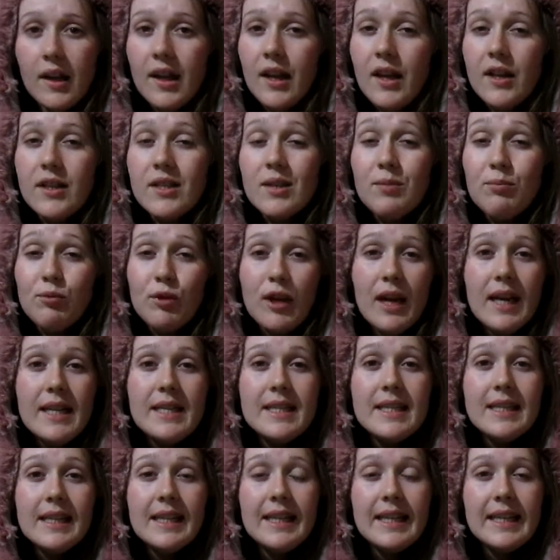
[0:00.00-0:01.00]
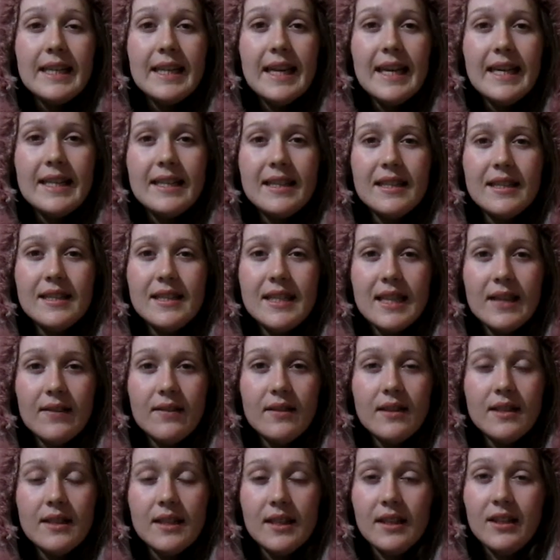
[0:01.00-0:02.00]
Surprisingly, in
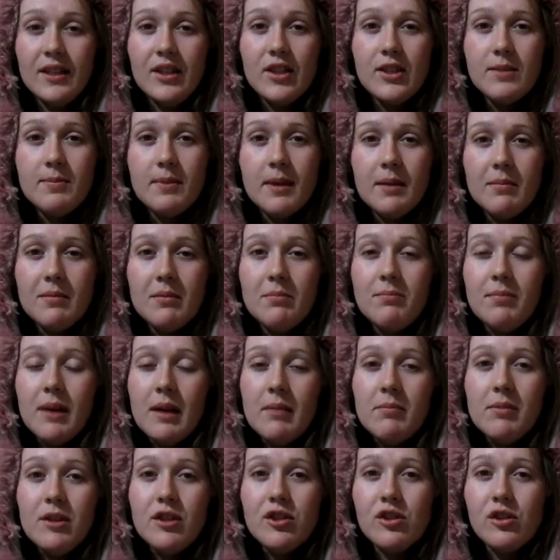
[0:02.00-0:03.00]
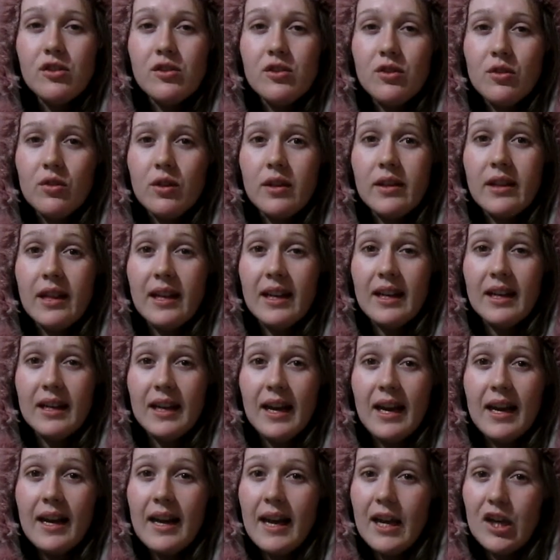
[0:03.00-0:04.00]
1870, a newspaper published a story that a
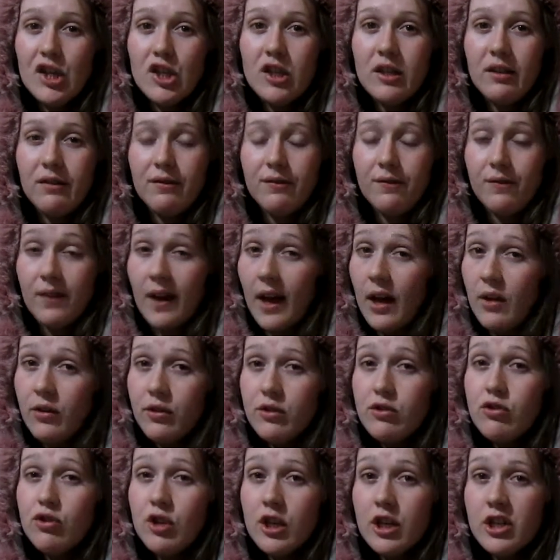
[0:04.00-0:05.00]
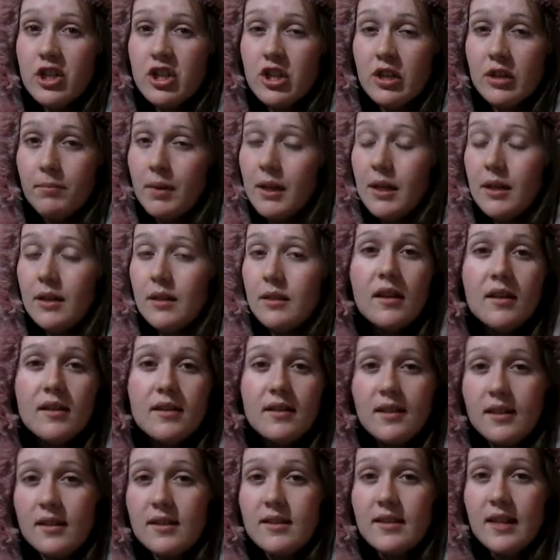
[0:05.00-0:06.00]
guy actually found the treasure, but
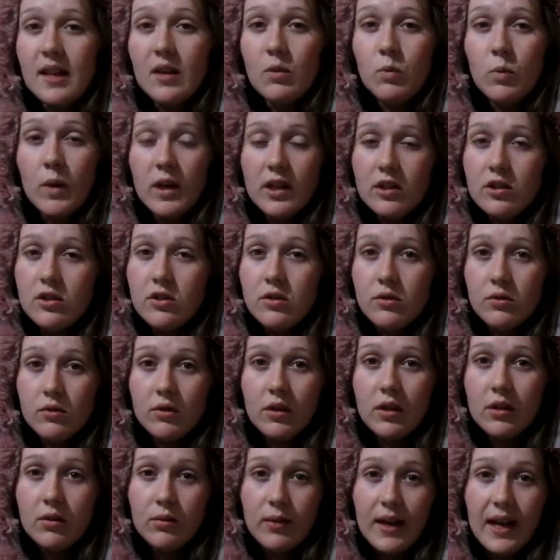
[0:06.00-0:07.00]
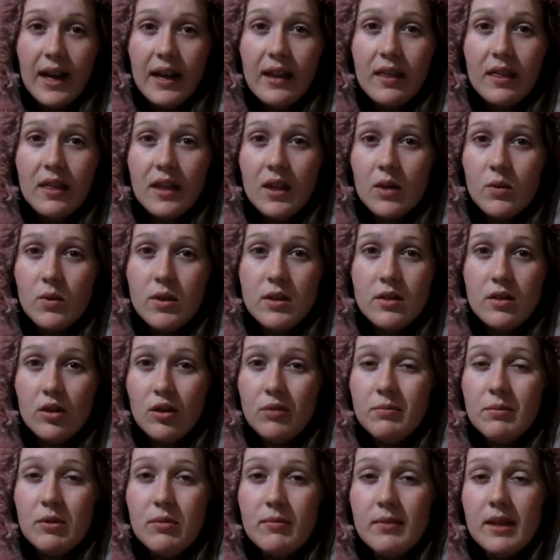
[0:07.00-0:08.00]
since that one story ran, there was
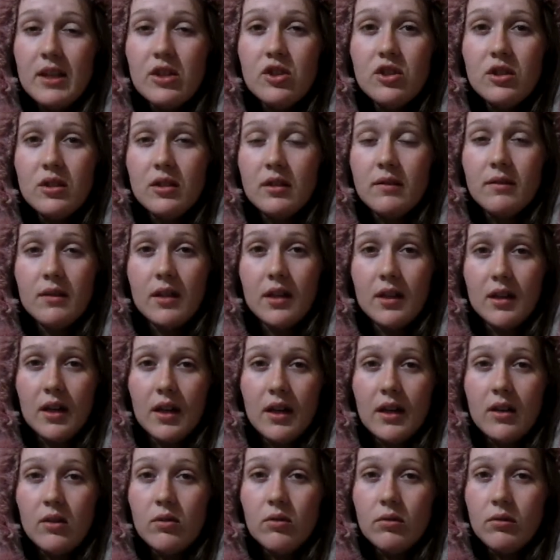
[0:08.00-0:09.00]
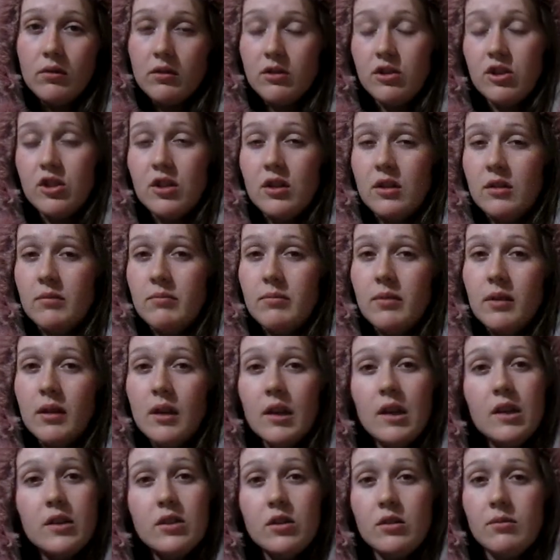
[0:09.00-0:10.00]
no more mention of the guy or the ship,
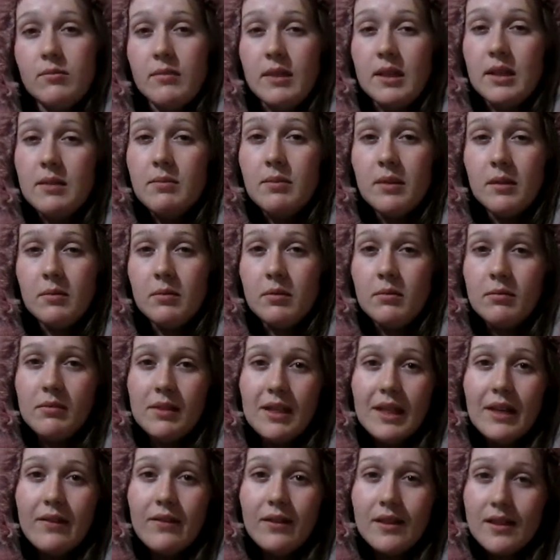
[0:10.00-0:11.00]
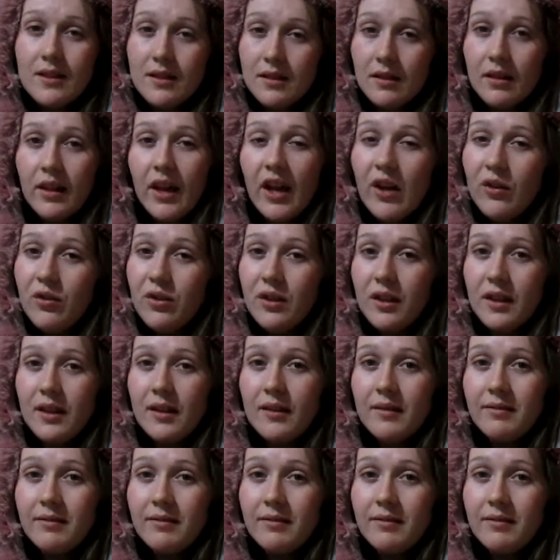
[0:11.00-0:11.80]
so many people believe it's still out there.